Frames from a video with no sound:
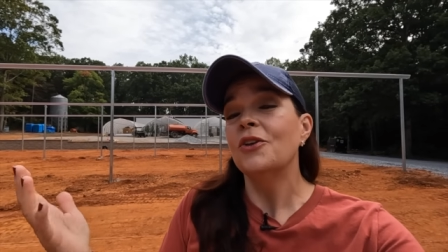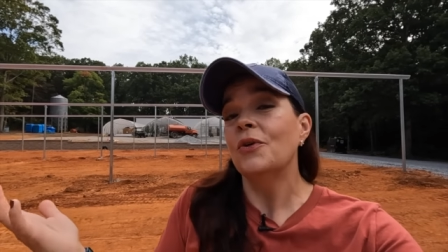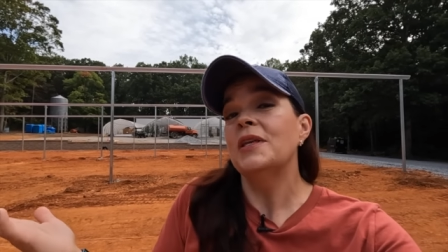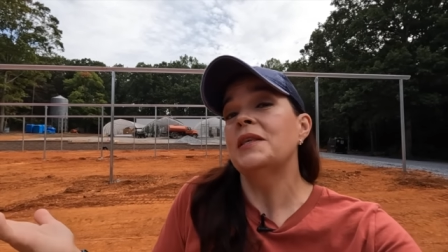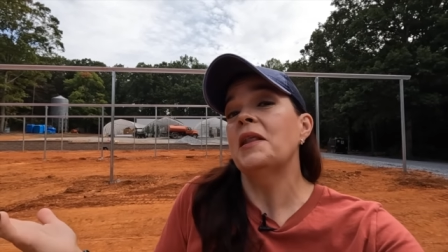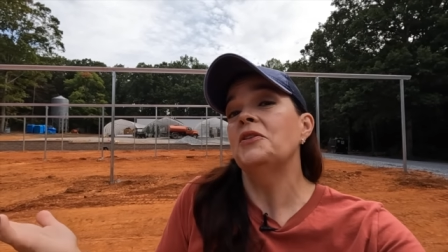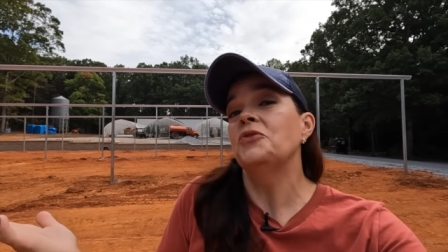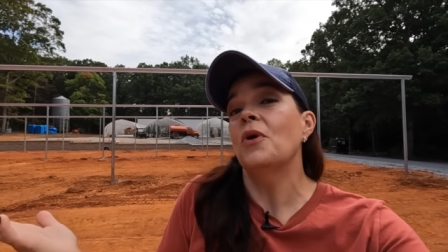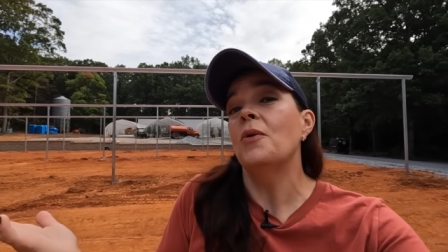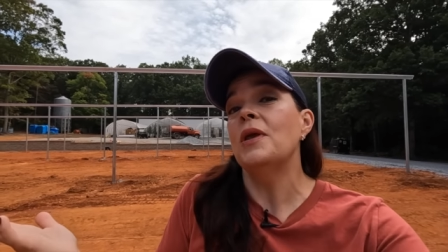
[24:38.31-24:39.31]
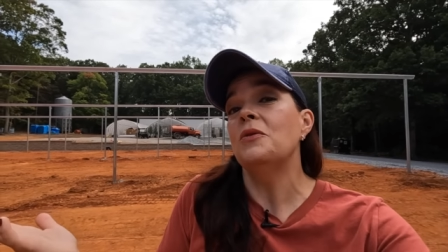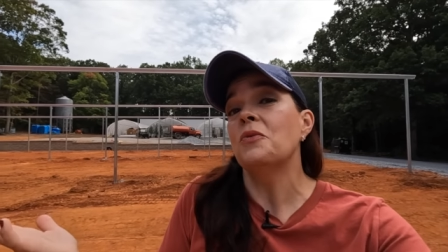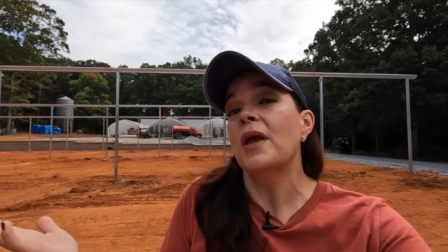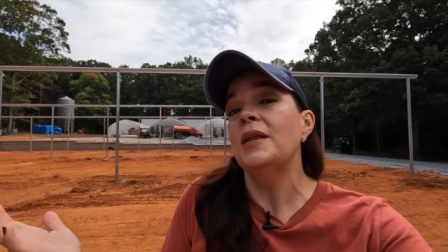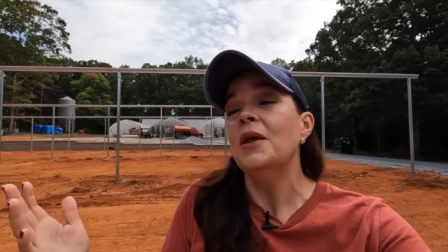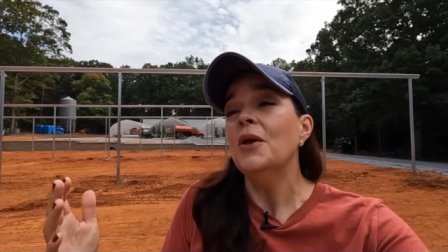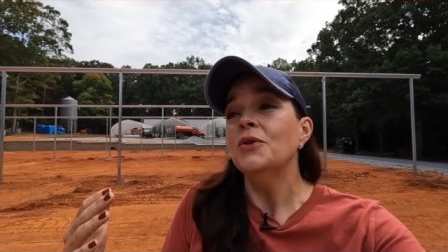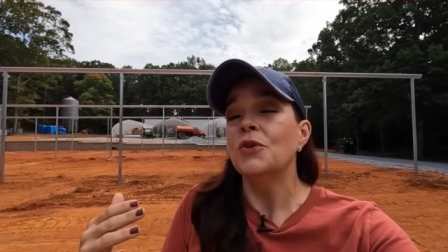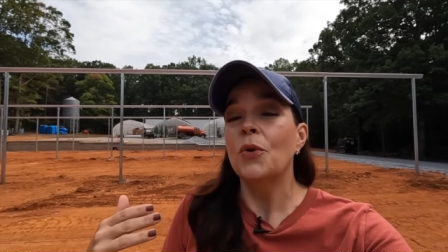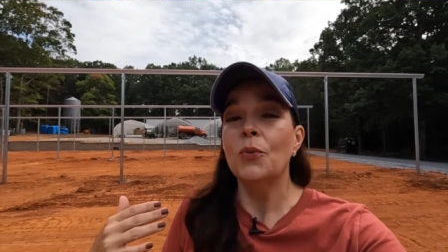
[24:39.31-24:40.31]
Creekside is growing, right?
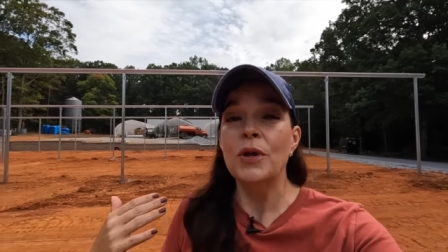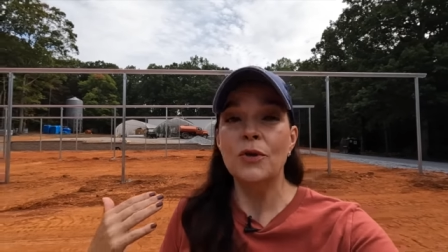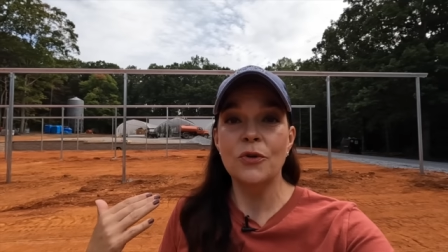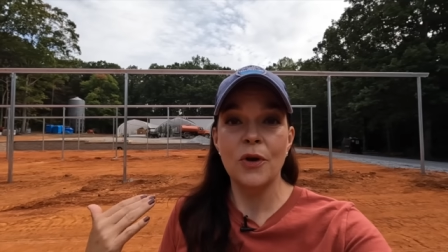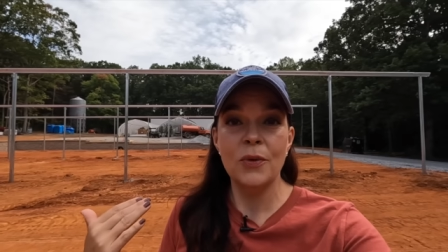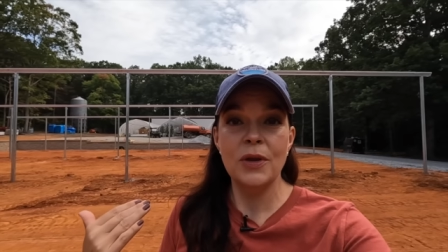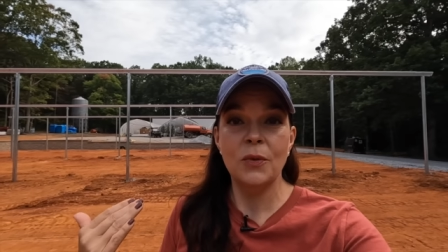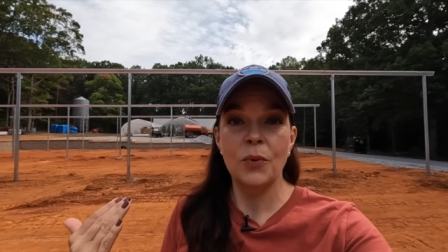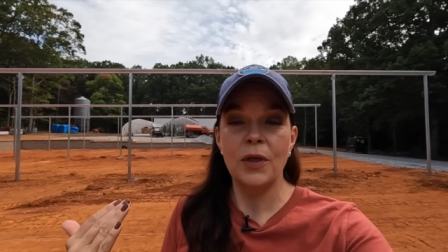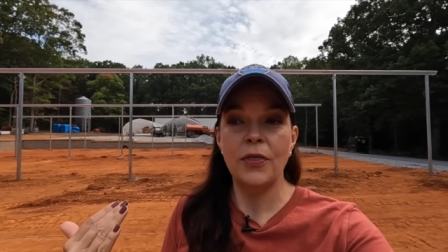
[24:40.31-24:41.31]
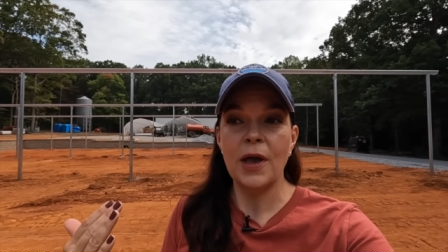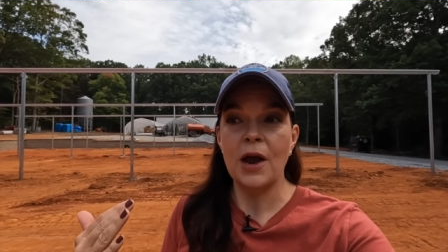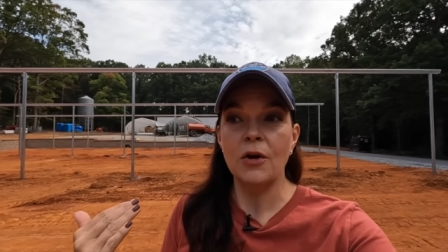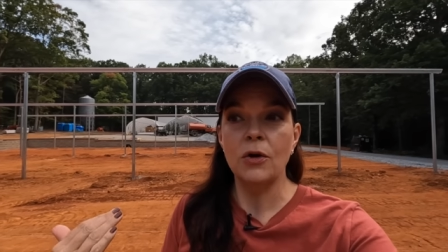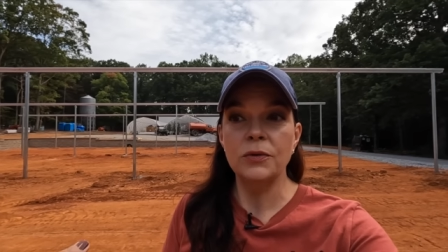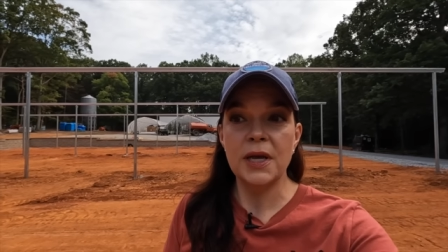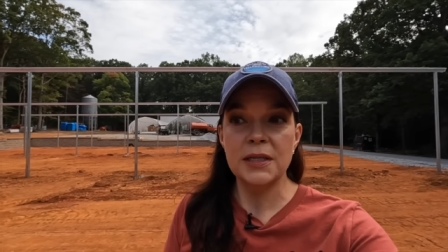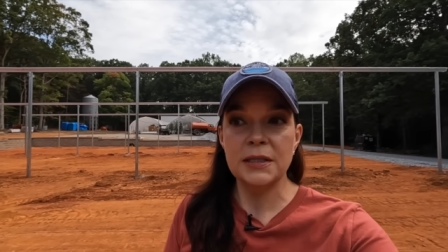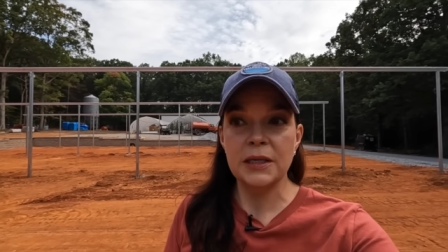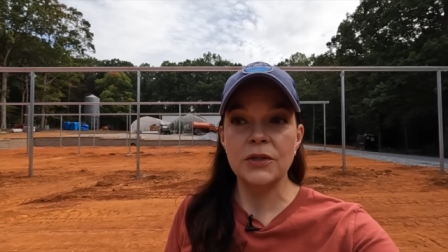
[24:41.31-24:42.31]
So we are growing with our
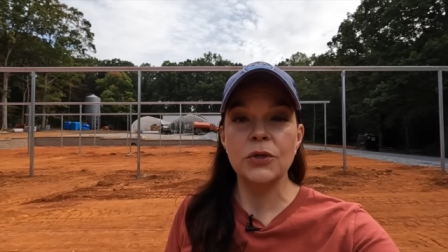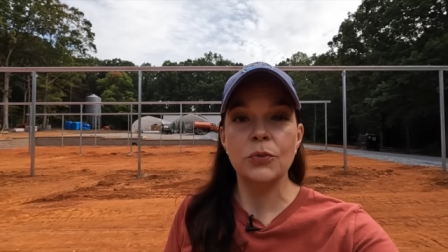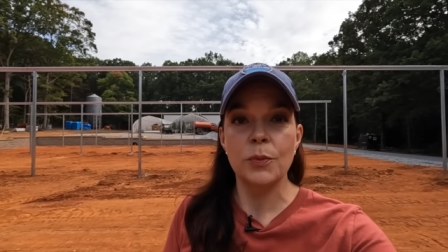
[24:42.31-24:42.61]
online sales.